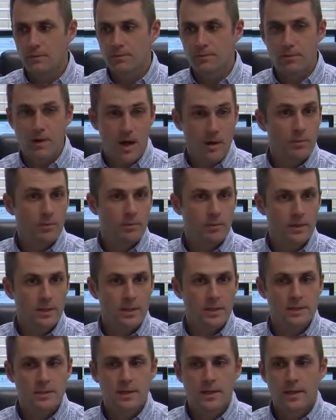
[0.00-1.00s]
The problem
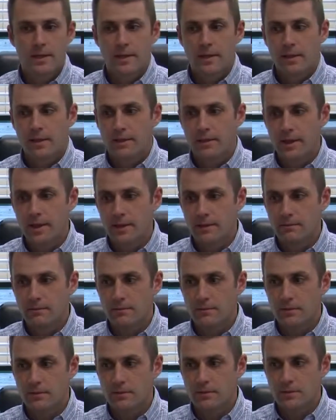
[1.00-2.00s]
is that
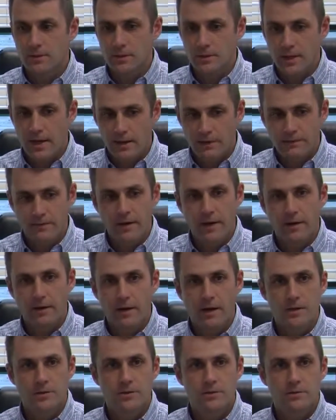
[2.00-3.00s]
there's a lot of fire
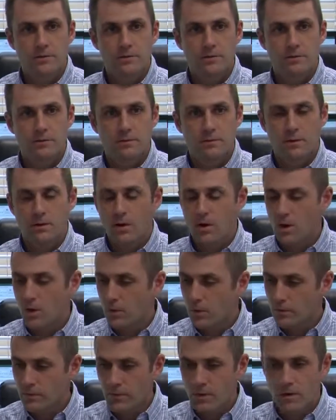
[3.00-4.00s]
hydrants
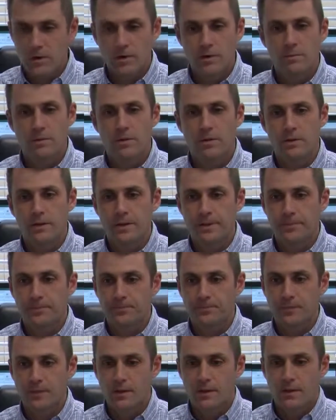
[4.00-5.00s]
all over our community.
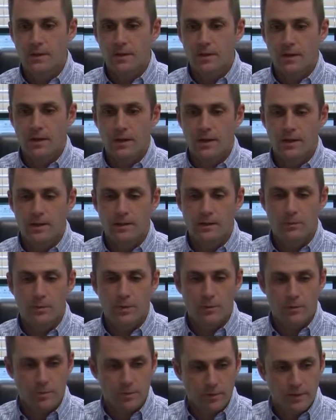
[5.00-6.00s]

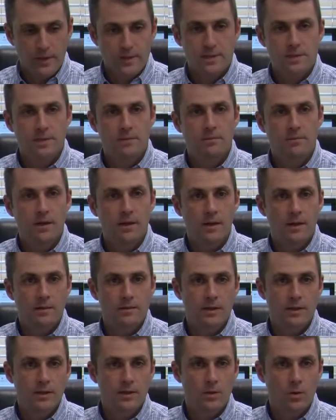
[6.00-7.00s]
We replace them
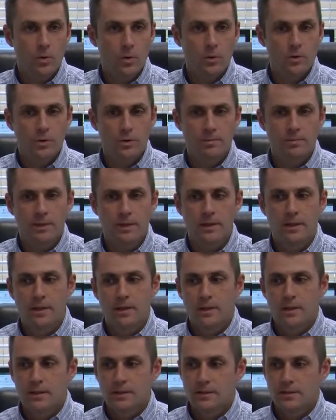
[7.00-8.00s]
as they get older, but
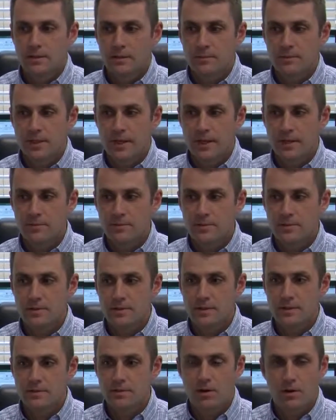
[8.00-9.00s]
sometimes
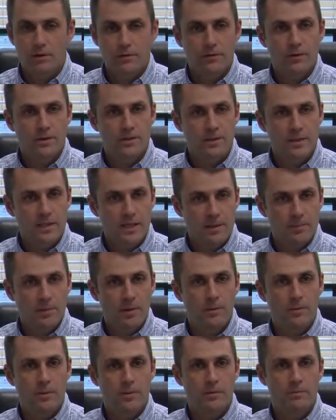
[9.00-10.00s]
it's hard for us to keep
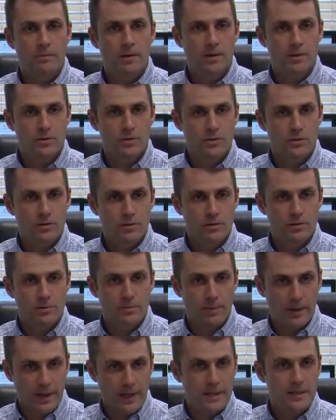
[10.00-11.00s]
up with making sure that they're
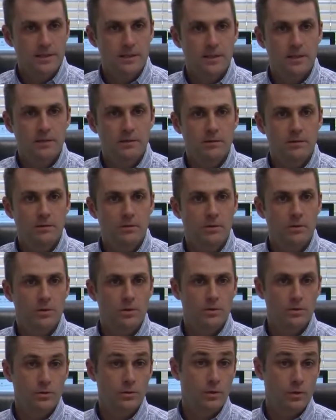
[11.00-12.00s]
painted
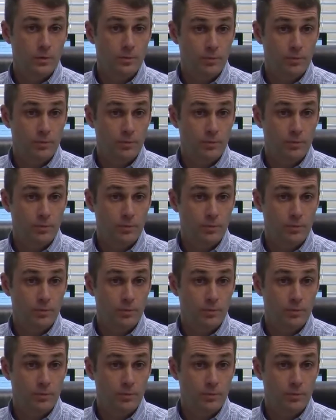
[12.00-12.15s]
or look